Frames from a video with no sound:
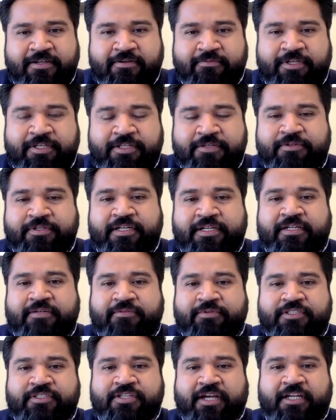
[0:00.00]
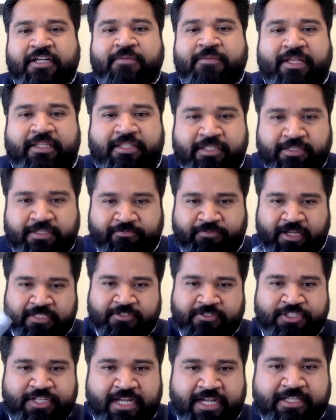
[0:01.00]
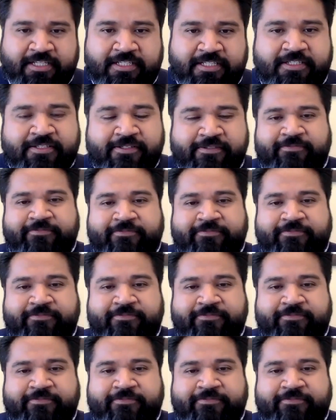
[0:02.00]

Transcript: when you were talking about the fossil jackets?